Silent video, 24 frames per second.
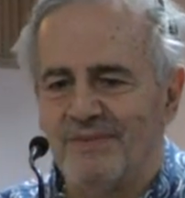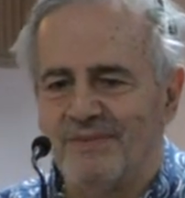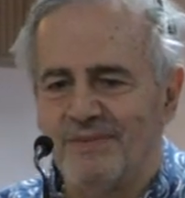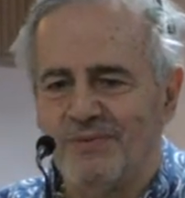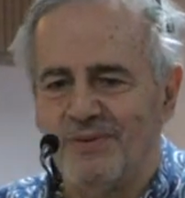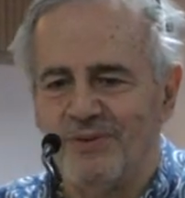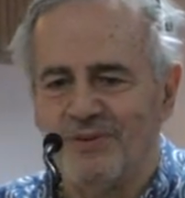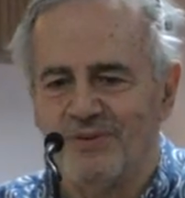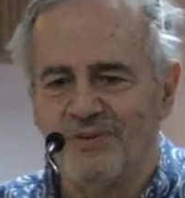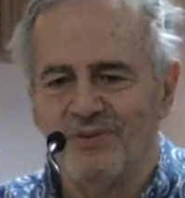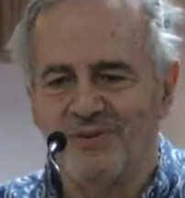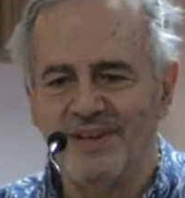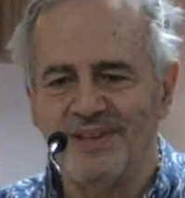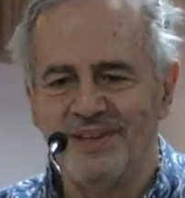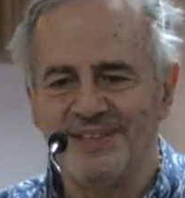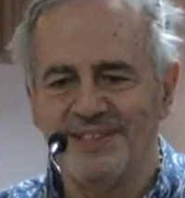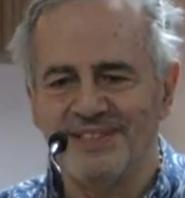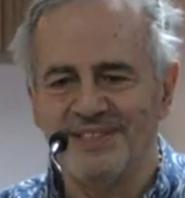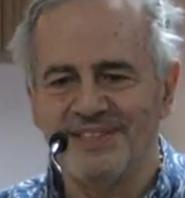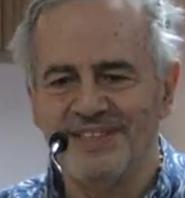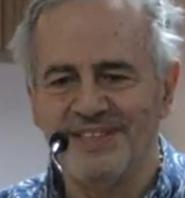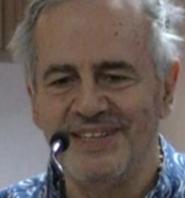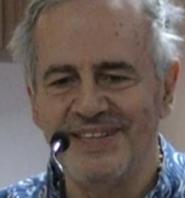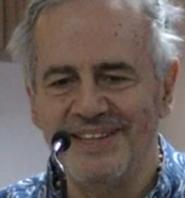which they
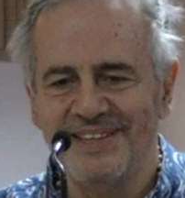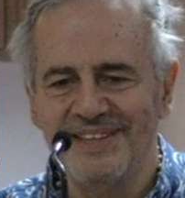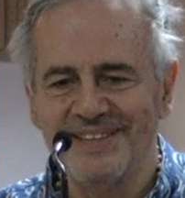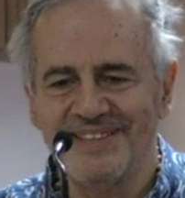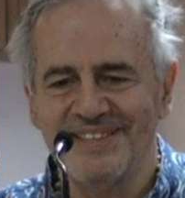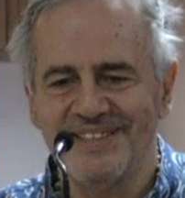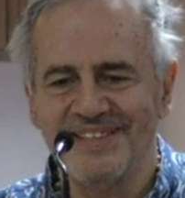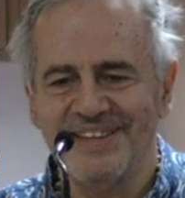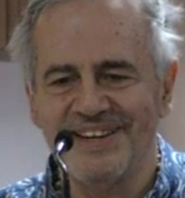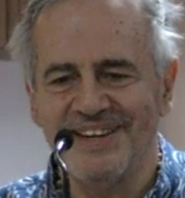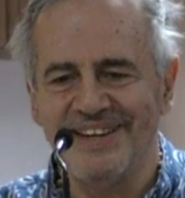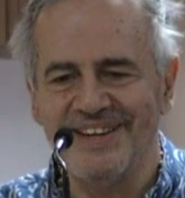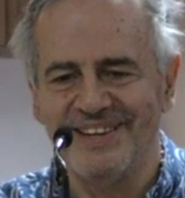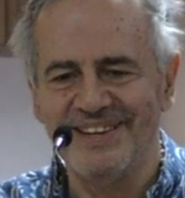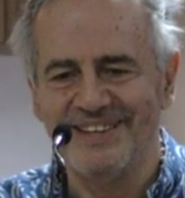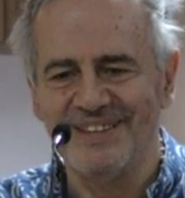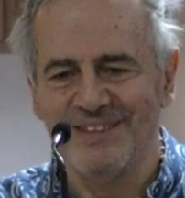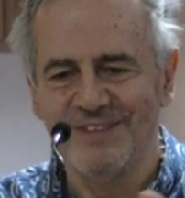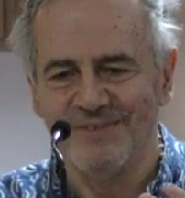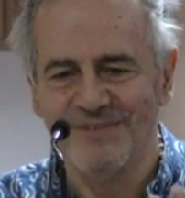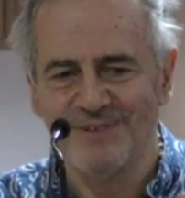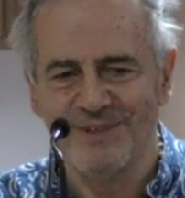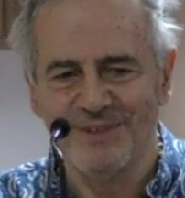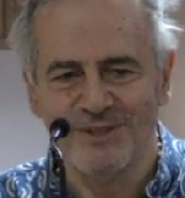see as a
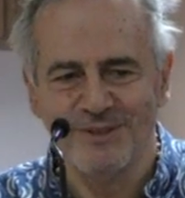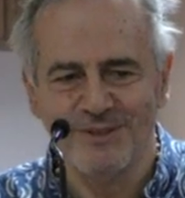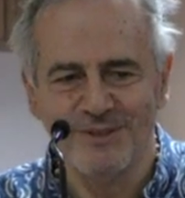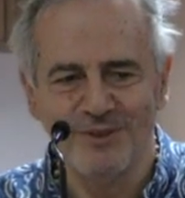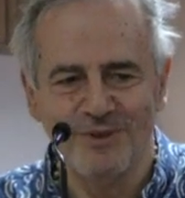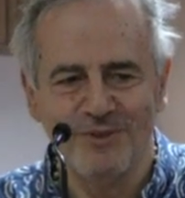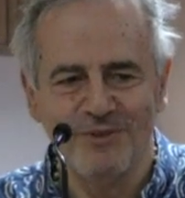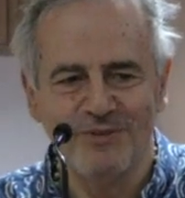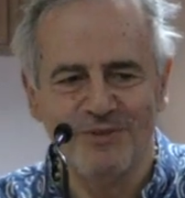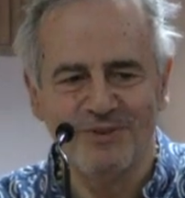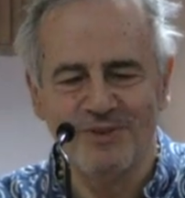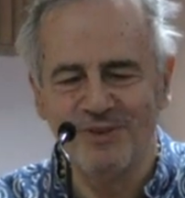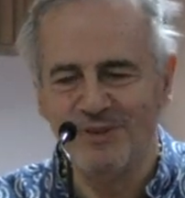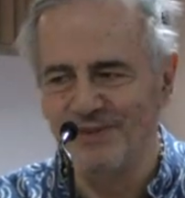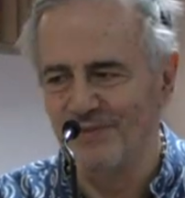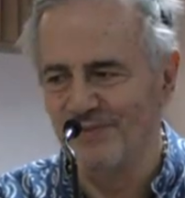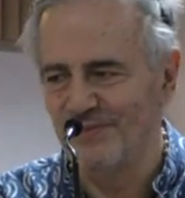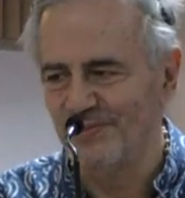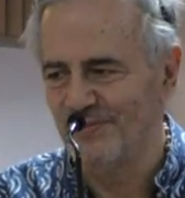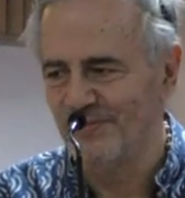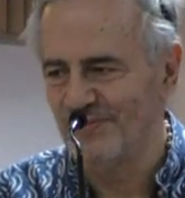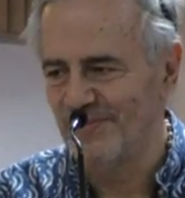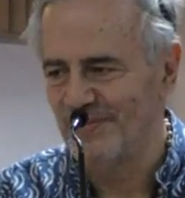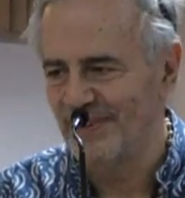kind of assertion of
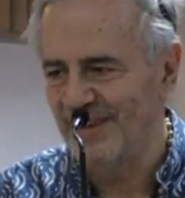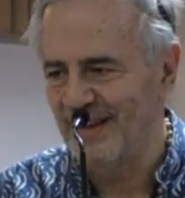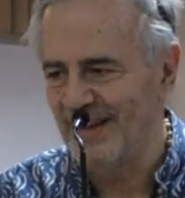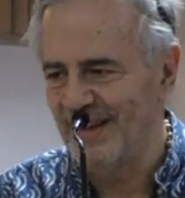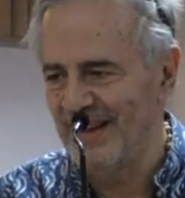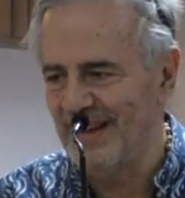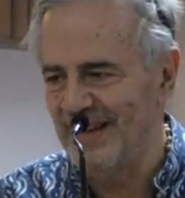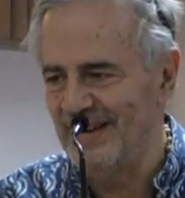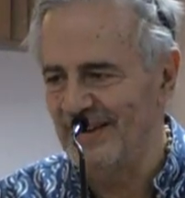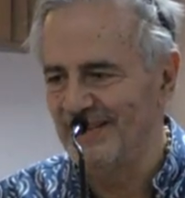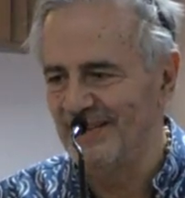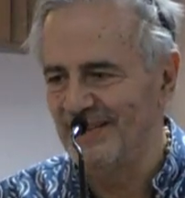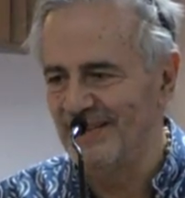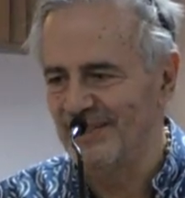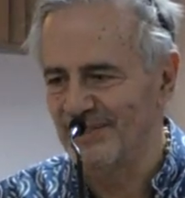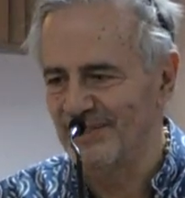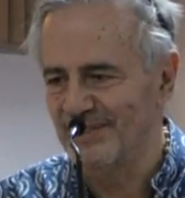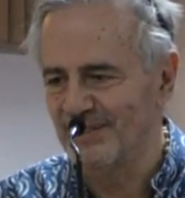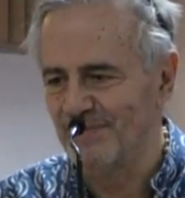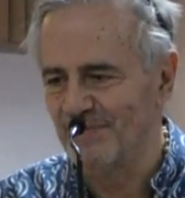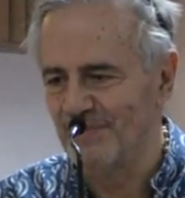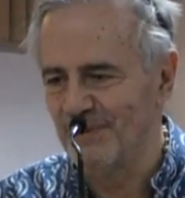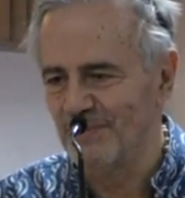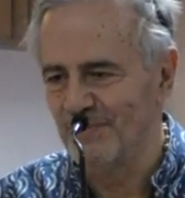
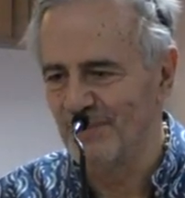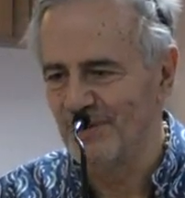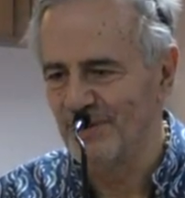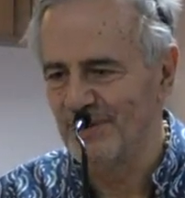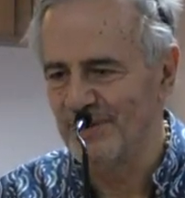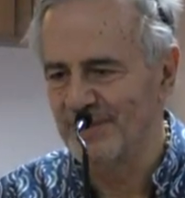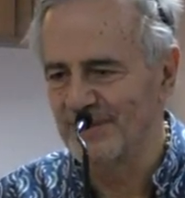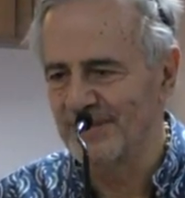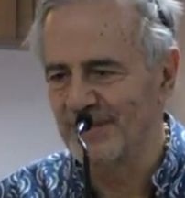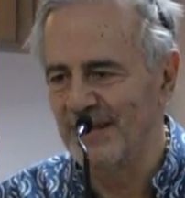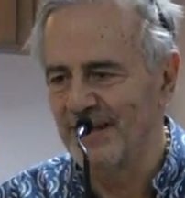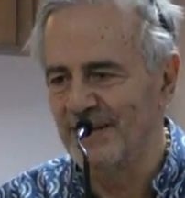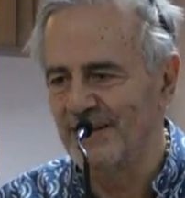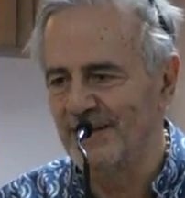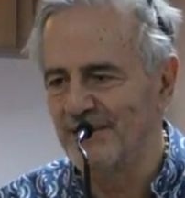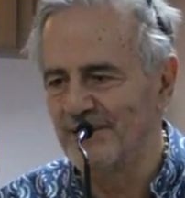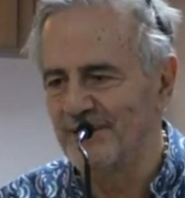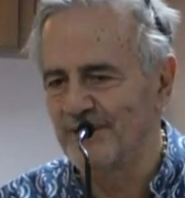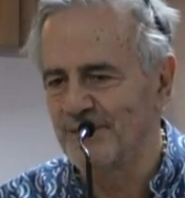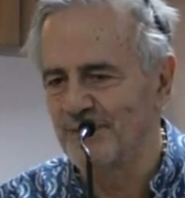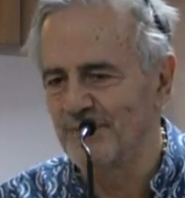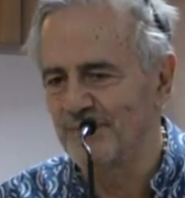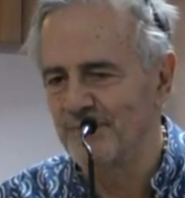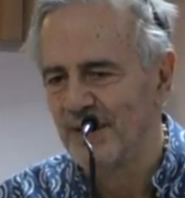Hellenism and what is
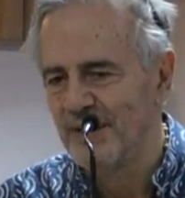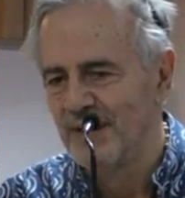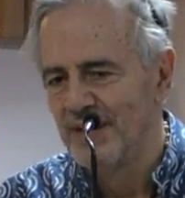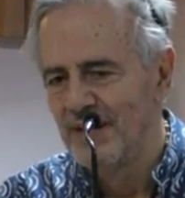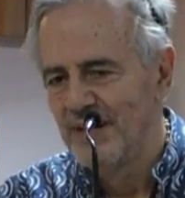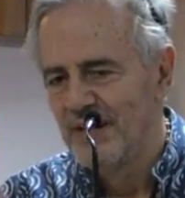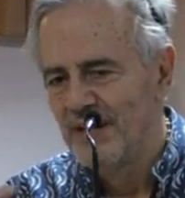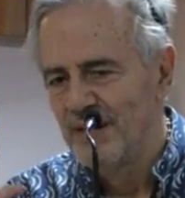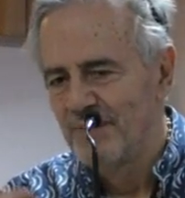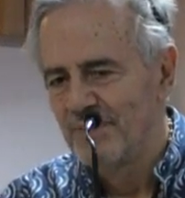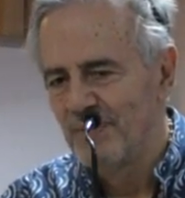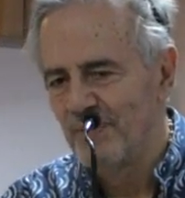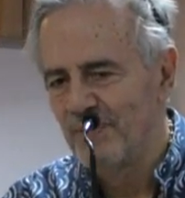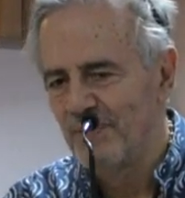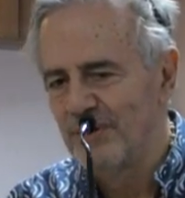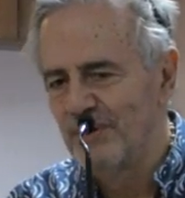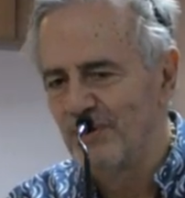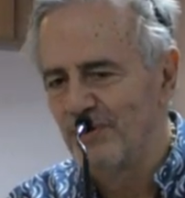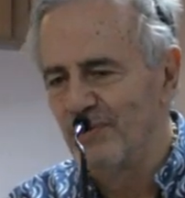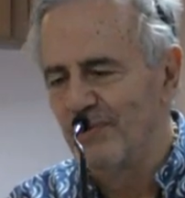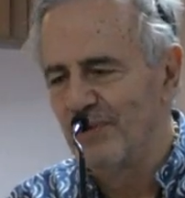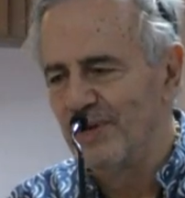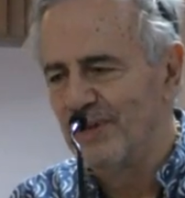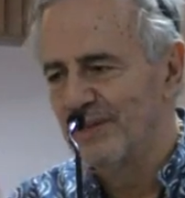Hellenism. But when
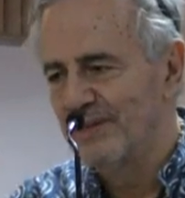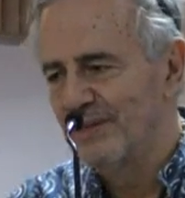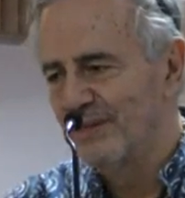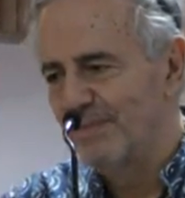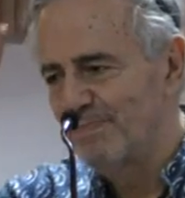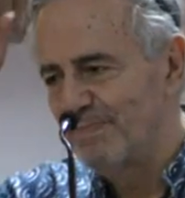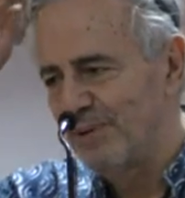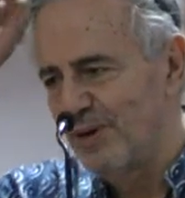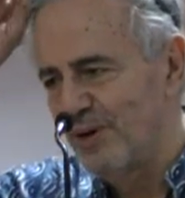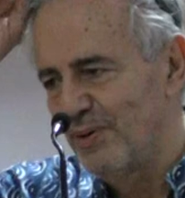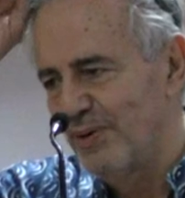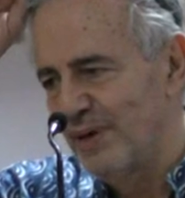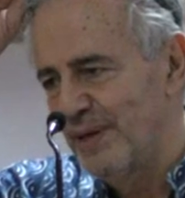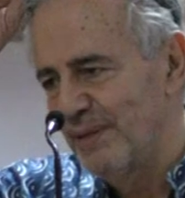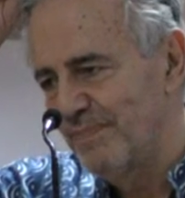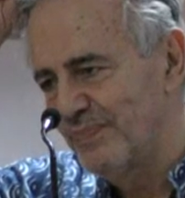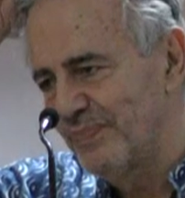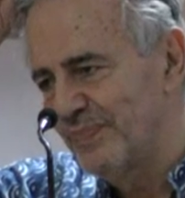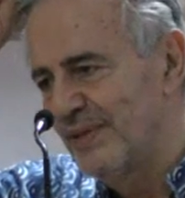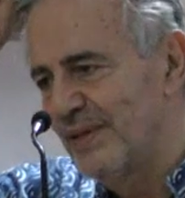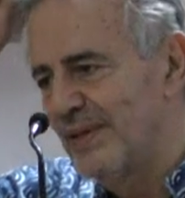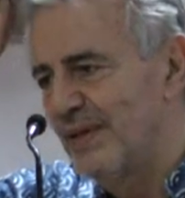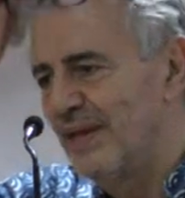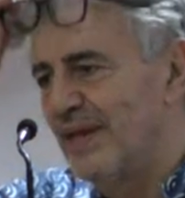you read the poem
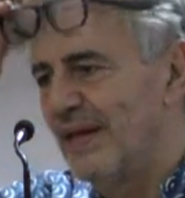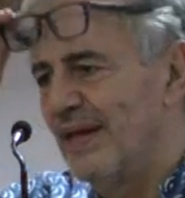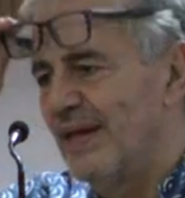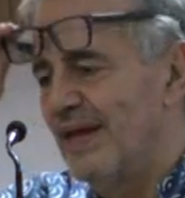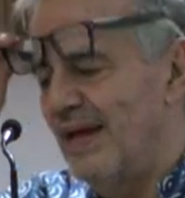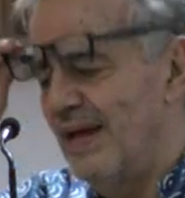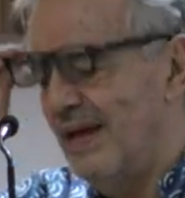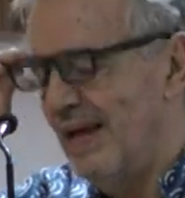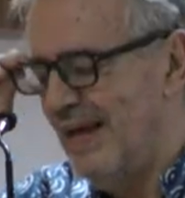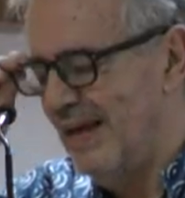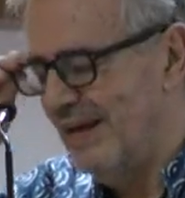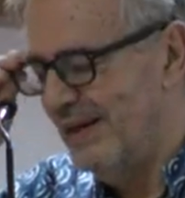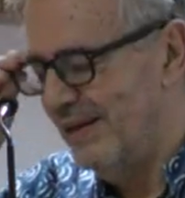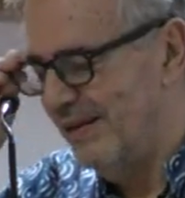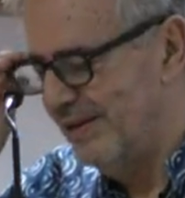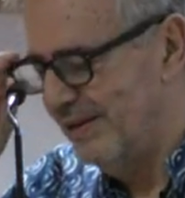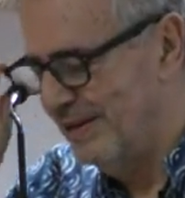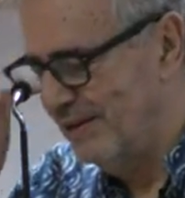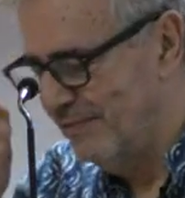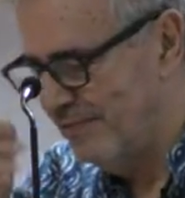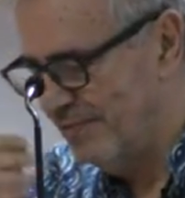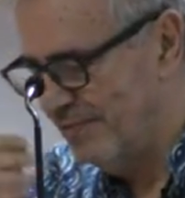Helen, in